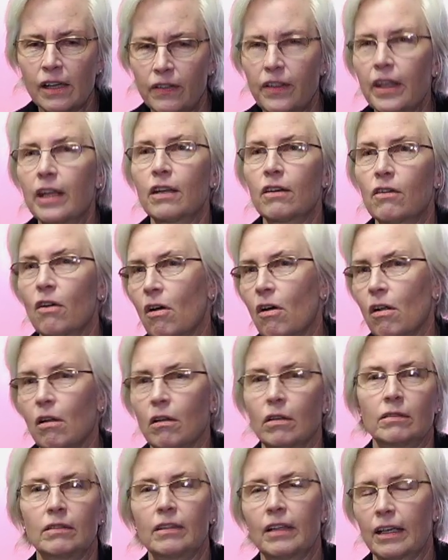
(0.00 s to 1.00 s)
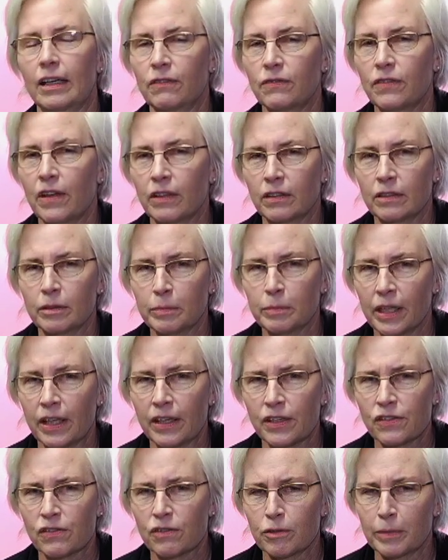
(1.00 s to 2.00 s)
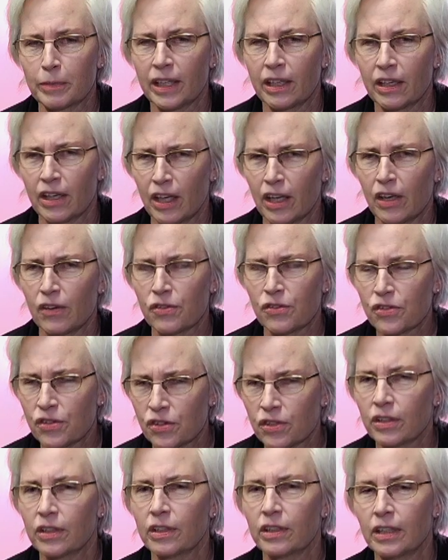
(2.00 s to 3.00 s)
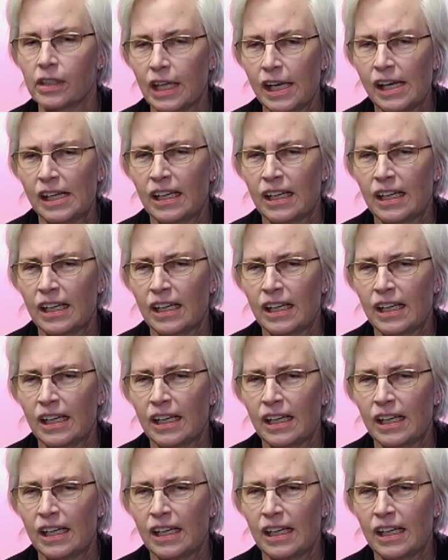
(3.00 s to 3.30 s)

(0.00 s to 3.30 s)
then it all like fell into place for me, and I understood,